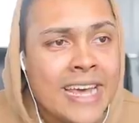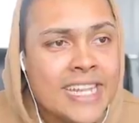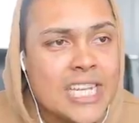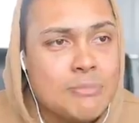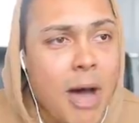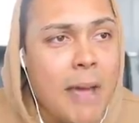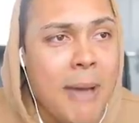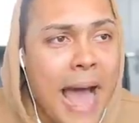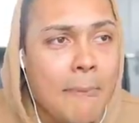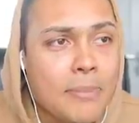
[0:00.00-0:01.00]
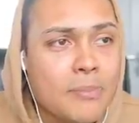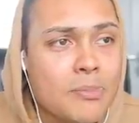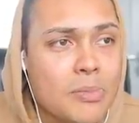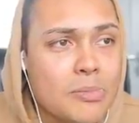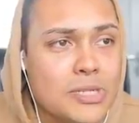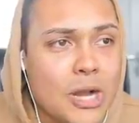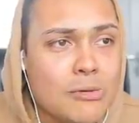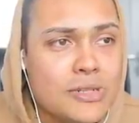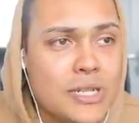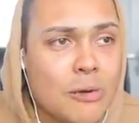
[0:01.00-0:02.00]
This is my map!
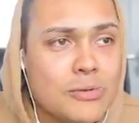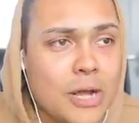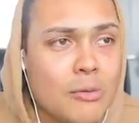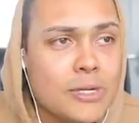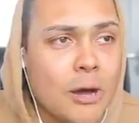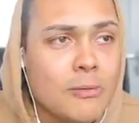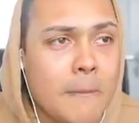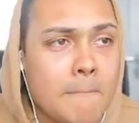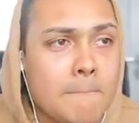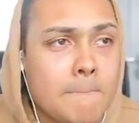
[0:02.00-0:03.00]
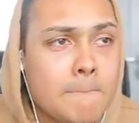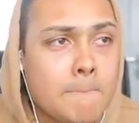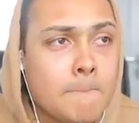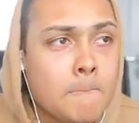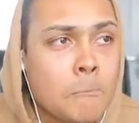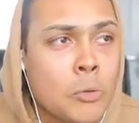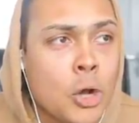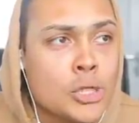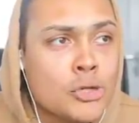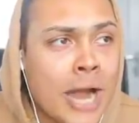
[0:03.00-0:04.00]
Don't, don't, don't, don't.
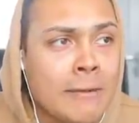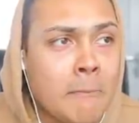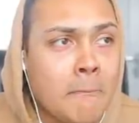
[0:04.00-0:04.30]
Concentrate.